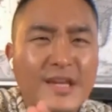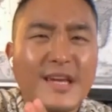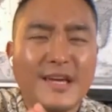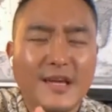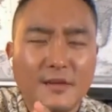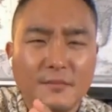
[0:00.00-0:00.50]

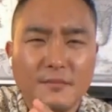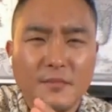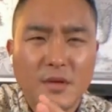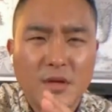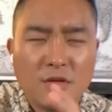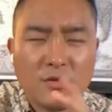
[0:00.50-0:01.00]
key
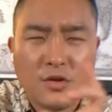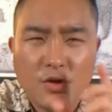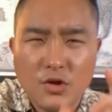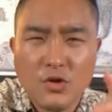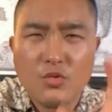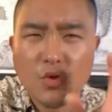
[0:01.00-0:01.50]
to
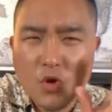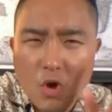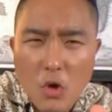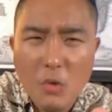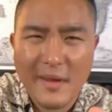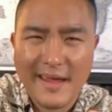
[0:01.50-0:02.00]
you
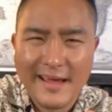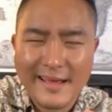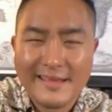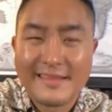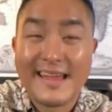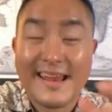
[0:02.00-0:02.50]
knowing
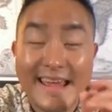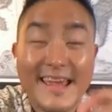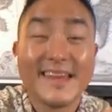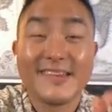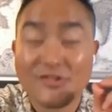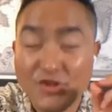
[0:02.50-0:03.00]
that
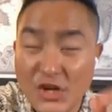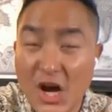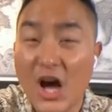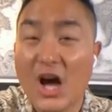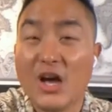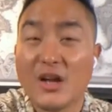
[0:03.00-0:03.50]
it is
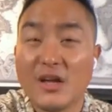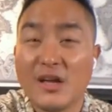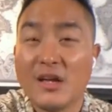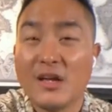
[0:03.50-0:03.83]
God